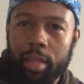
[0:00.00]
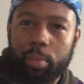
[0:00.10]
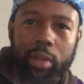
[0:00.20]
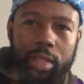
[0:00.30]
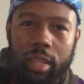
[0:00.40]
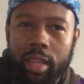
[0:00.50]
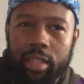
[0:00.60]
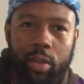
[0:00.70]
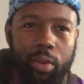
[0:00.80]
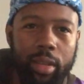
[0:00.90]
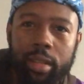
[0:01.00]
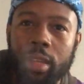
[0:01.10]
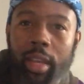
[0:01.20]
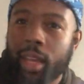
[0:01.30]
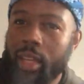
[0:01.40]
He put his hands on her
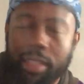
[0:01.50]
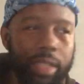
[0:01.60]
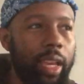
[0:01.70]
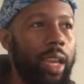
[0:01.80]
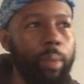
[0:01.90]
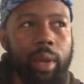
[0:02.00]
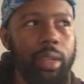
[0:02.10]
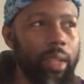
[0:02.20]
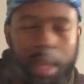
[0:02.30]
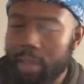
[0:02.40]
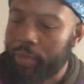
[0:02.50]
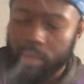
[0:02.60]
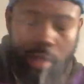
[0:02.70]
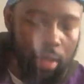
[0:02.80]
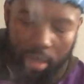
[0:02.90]
and, and she came back to life
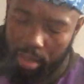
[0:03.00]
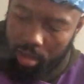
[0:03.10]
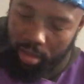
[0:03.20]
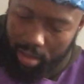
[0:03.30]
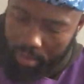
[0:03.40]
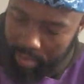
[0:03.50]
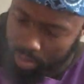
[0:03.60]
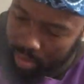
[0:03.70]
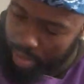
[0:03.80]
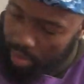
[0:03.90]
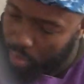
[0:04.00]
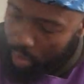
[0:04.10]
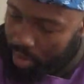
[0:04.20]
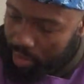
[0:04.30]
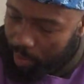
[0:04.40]
and, you know you
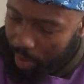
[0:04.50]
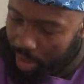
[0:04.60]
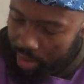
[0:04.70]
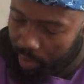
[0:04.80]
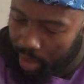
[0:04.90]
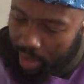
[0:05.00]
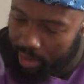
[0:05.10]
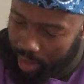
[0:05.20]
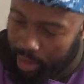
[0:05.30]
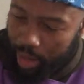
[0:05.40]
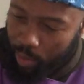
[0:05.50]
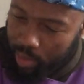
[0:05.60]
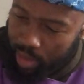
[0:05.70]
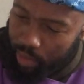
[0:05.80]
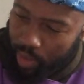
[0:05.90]
can just imagine like that. That
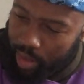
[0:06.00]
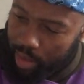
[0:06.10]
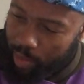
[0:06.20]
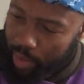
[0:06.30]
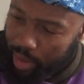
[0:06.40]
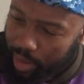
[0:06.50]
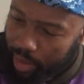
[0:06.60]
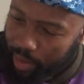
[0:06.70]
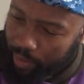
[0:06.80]
was it right there, man.